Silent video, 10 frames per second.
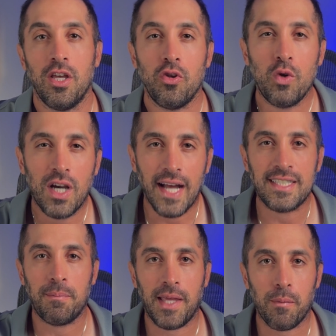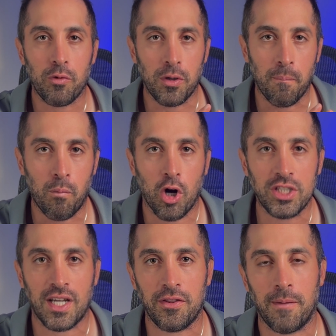You got to be able to
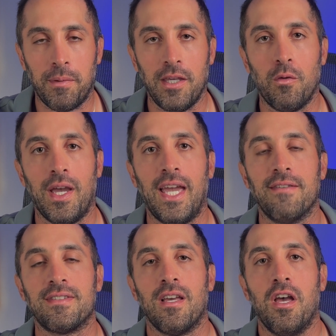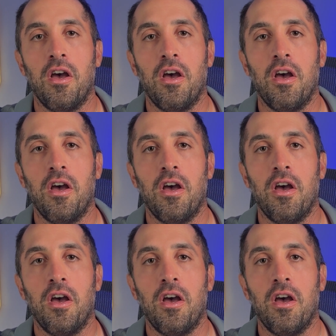march out the P waves,